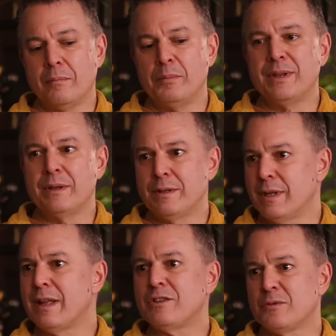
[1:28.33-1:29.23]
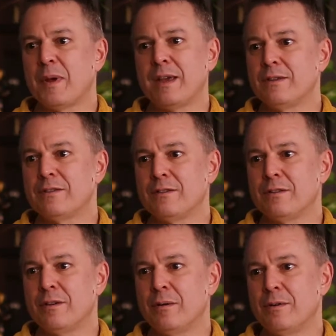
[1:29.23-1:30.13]
be in that space,
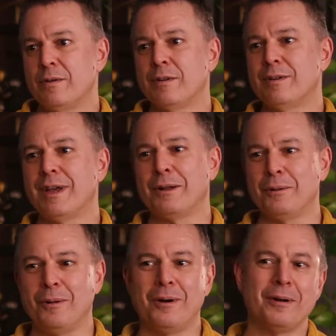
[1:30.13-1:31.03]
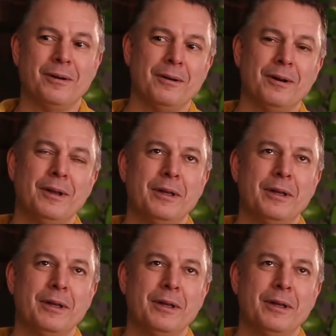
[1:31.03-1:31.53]
and you can take a longer,